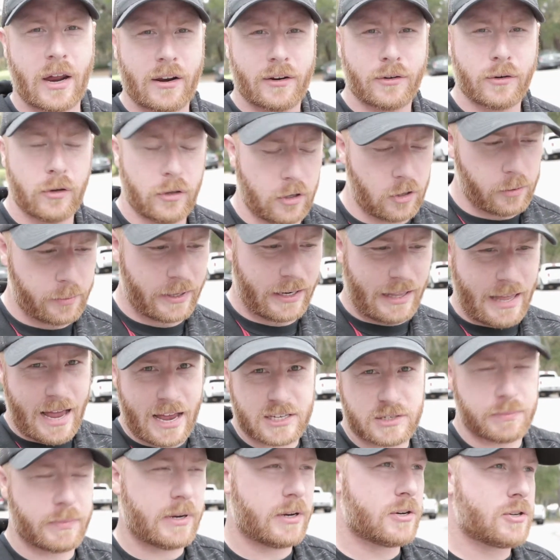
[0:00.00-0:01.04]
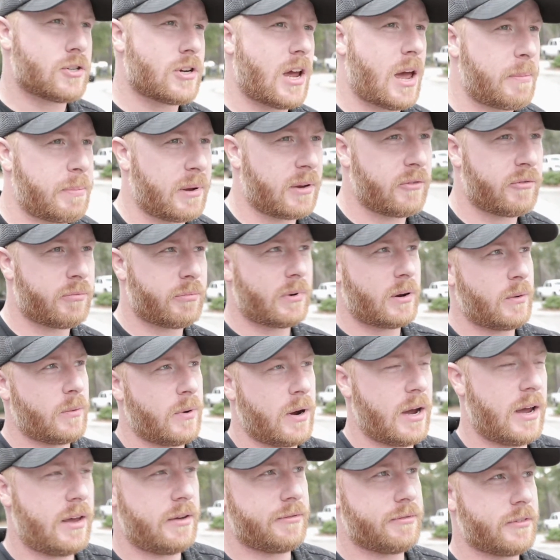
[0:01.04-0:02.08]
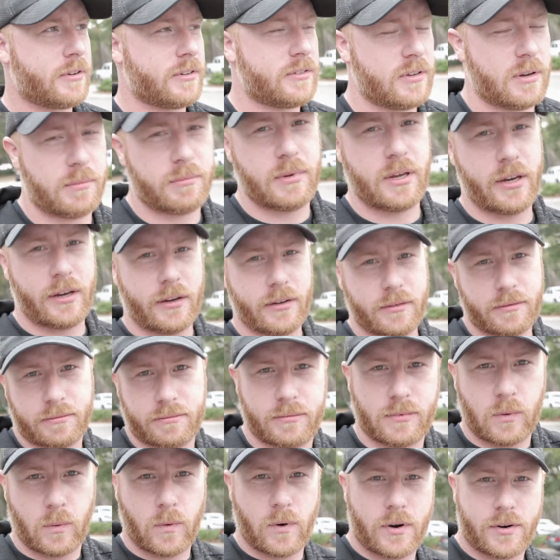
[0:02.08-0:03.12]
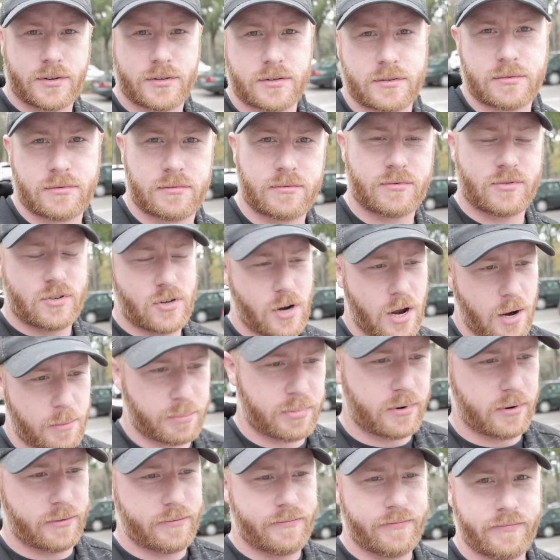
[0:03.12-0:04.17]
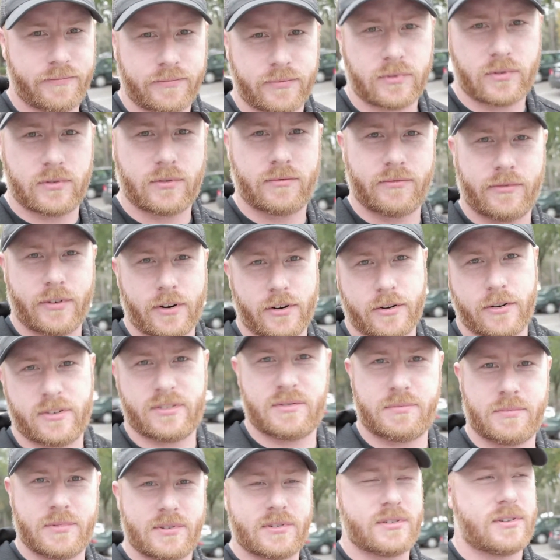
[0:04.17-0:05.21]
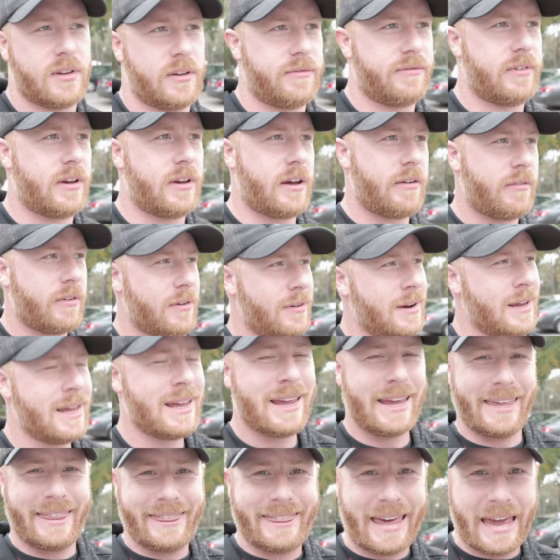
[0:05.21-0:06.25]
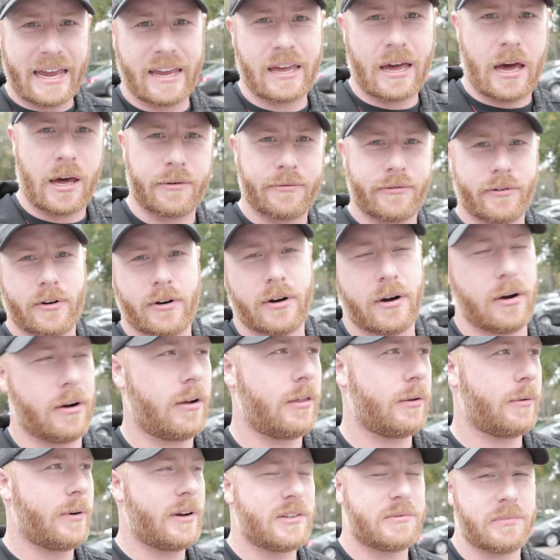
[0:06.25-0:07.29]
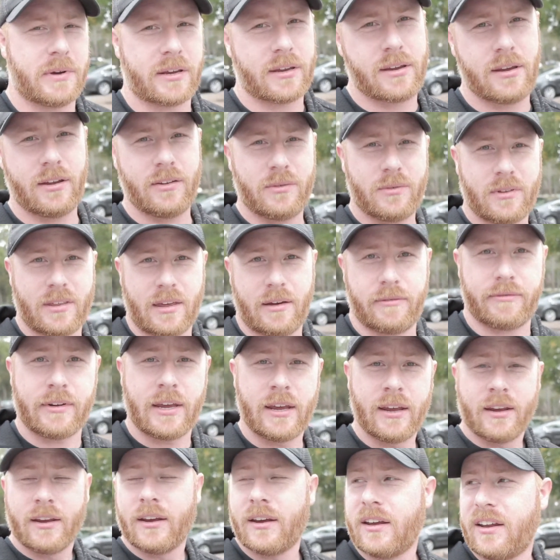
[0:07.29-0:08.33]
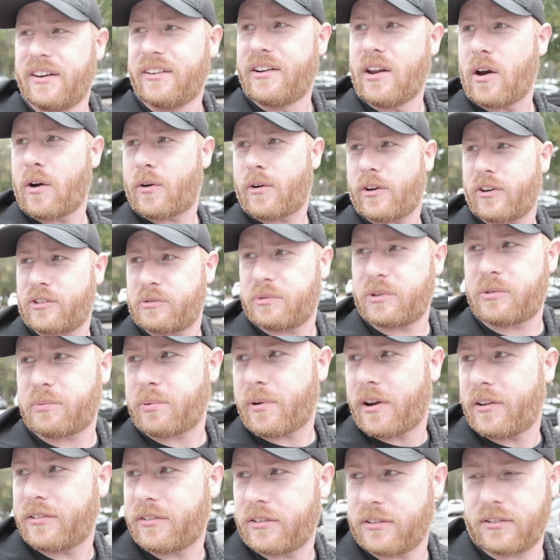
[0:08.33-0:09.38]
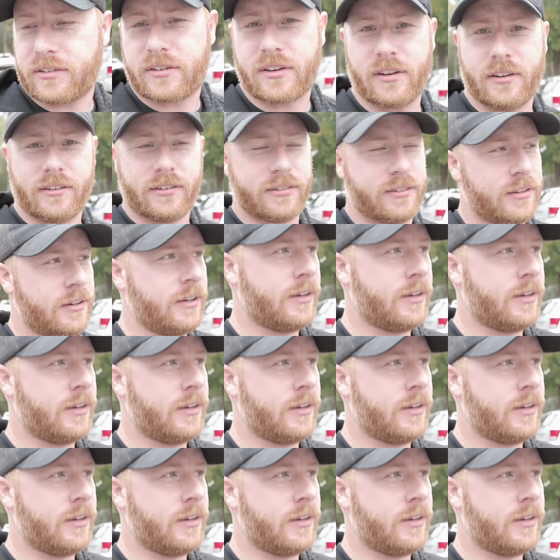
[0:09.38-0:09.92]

got to do a little bit of last minute shopping for my wife because I'm like the worst shopper for Christmas stuff ever thank God for her. Otherwise my kids would have no Christmas presents because